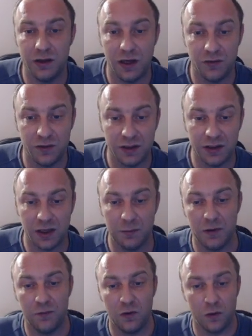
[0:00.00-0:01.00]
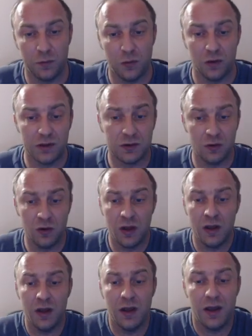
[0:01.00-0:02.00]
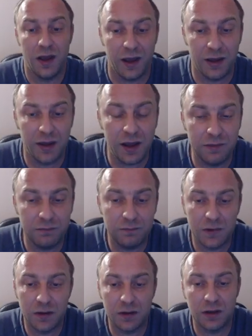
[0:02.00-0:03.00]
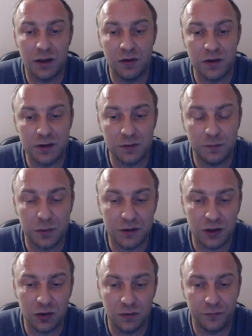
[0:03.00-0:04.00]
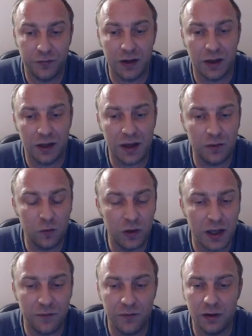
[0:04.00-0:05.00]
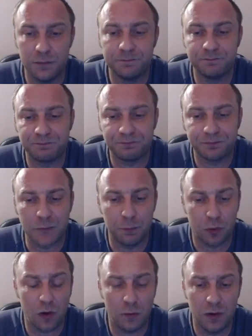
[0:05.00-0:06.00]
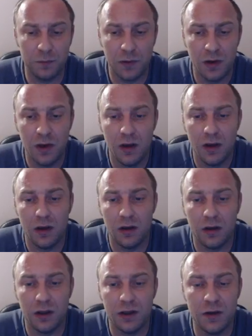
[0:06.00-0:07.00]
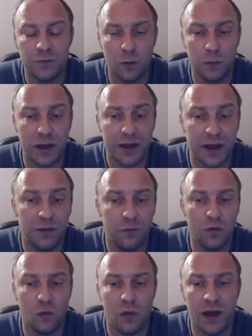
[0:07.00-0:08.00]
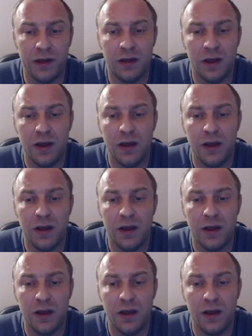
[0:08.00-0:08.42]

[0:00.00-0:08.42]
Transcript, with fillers: dangerous it can be for your opponent. So again, uh, here is a position. Again, we have a problem uh, here for black and for white.